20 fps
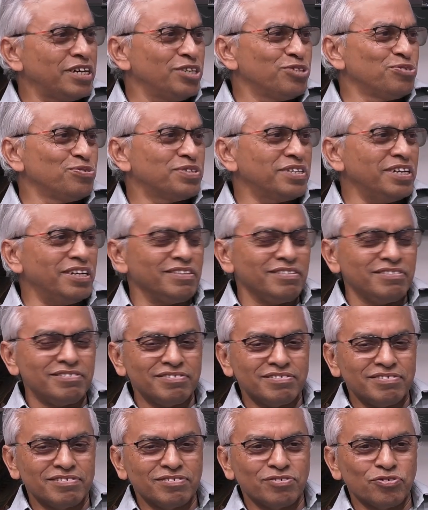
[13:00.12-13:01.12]
as you said,
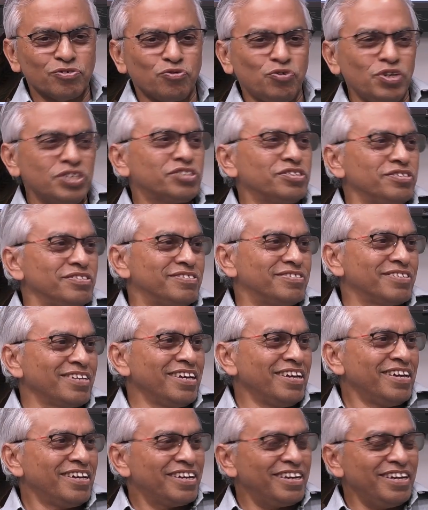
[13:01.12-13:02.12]
questions.
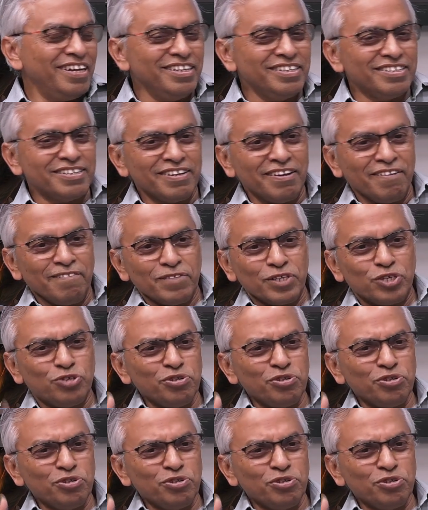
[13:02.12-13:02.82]
Right? Yes.